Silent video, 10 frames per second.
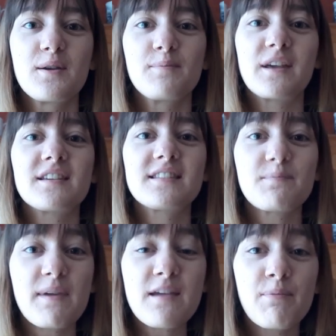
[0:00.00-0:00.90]
because the
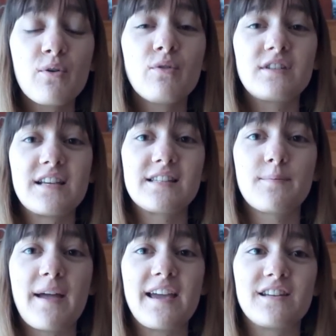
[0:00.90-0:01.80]
people
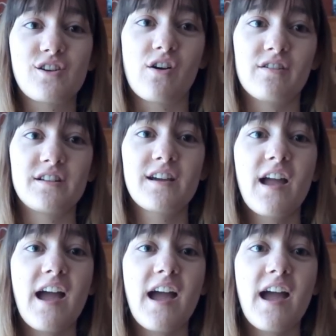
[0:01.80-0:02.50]
disobeyed God